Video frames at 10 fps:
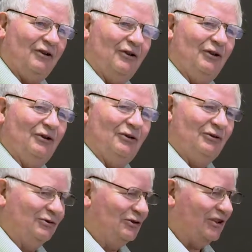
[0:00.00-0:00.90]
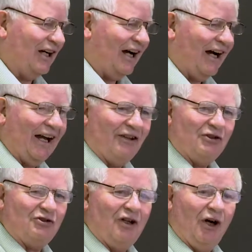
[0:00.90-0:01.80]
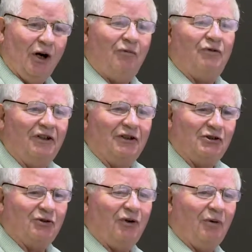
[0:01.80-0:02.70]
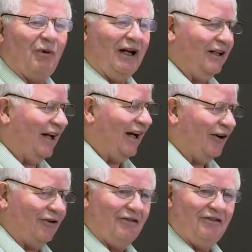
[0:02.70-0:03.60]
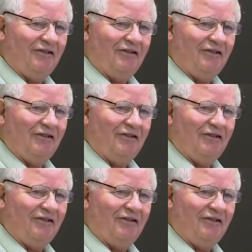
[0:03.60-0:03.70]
lose the high that you're on right now.